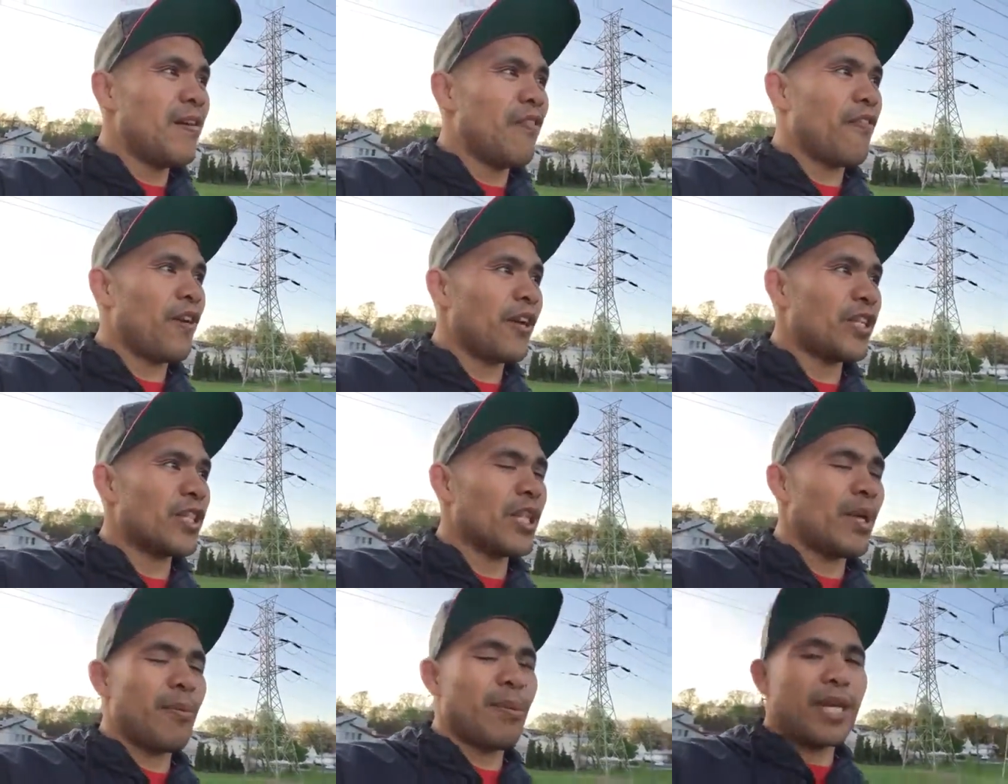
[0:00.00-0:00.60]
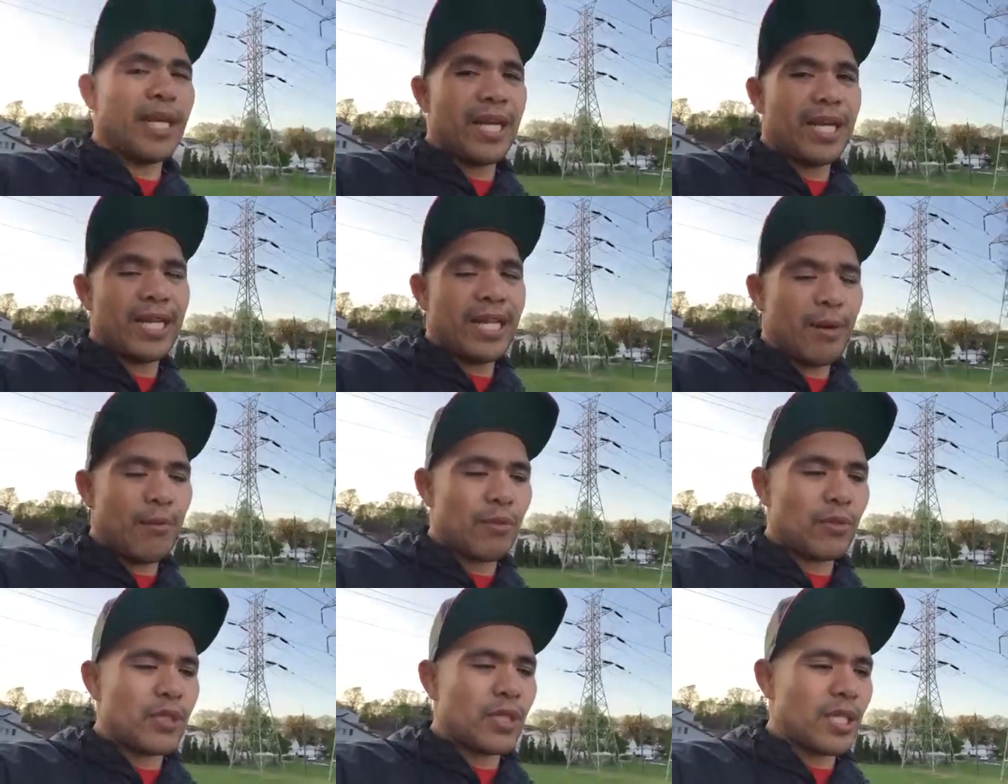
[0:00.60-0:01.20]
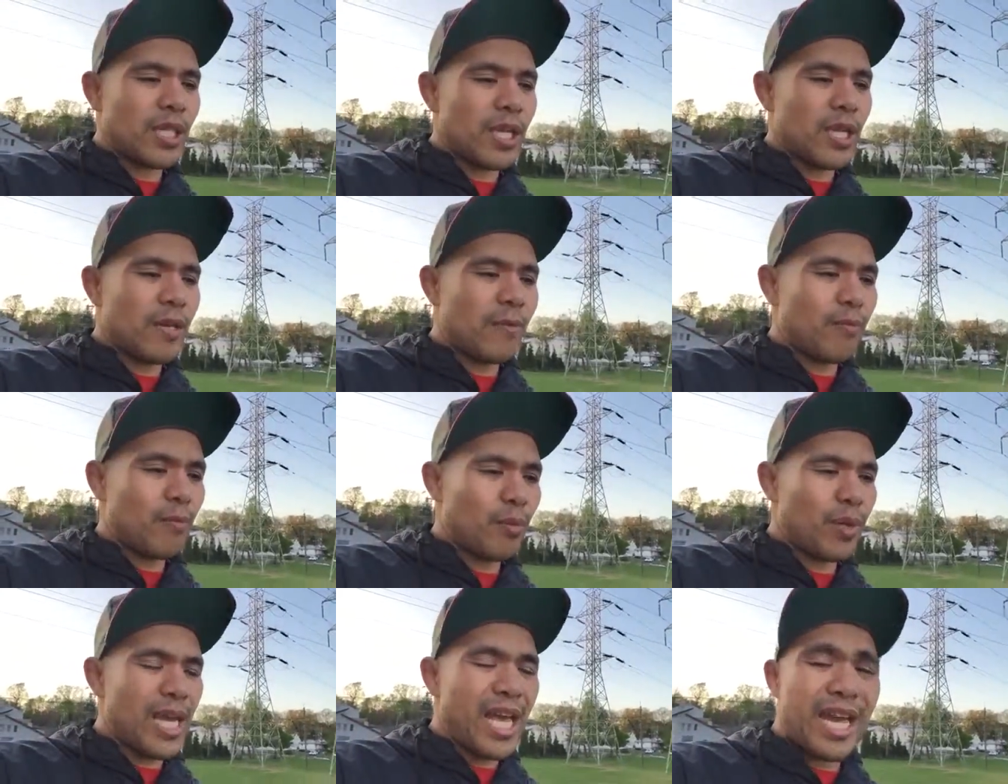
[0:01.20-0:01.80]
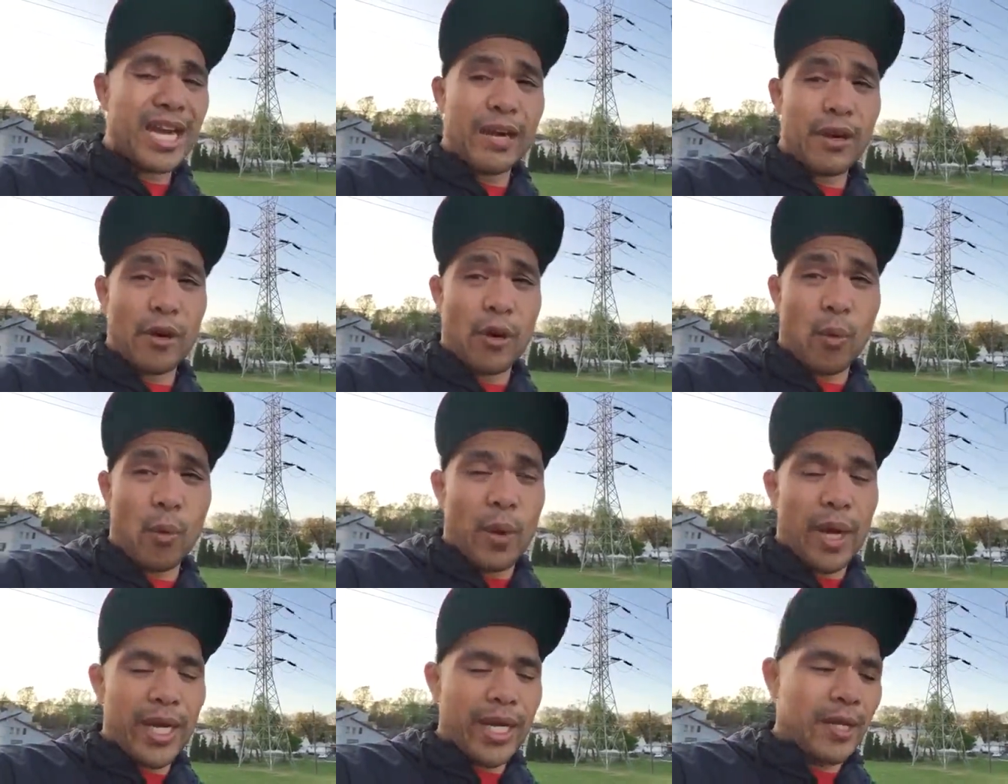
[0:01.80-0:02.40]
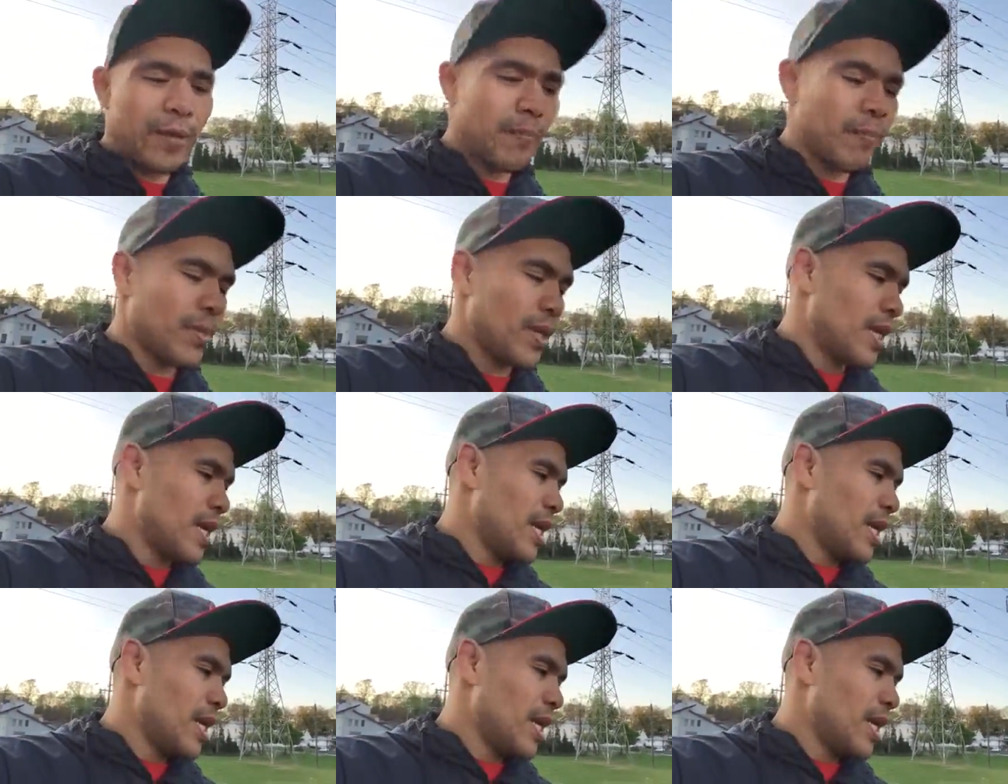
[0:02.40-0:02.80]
fresh lemonade that was uh, we had at our wedding,